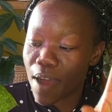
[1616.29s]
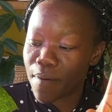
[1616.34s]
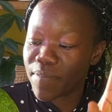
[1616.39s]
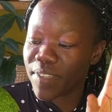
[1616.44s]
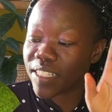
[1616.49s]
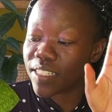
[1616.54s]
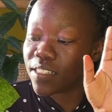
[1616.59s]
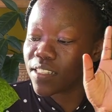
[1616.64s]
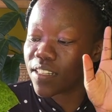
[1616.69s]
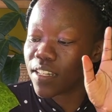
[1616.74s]

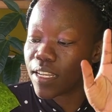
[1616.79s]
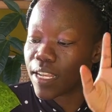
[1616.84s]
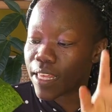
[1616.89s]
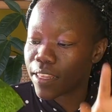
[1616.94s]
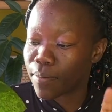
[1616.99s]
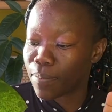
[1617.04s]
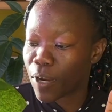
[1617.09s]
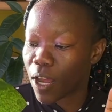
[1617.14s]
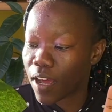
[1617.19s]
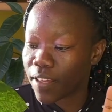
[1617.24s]
This is another
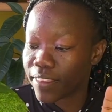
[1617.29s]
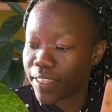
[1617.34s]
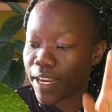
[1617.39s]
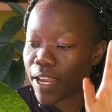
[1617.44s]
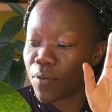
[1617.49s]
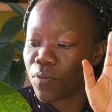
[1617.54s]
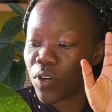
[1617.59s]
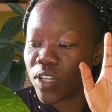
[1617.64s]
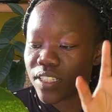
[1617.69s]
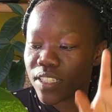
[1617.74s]
plant that I
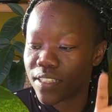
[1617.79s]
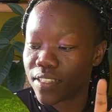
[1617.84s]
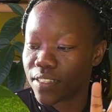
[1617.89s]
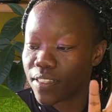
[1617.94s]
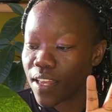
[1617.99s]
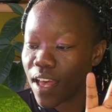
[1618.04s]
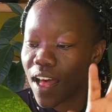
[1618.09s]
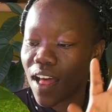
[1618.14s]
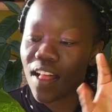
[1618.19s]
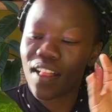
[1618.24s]
wanted to
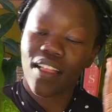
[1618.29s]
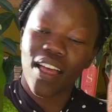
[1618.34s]
sell,